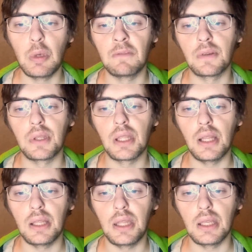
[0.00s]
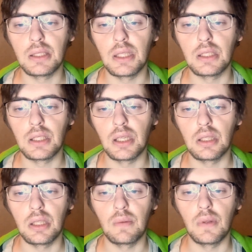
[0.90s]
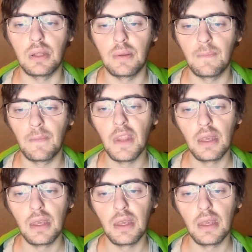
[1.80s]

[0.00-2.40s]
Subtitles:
Before deleting the character fault.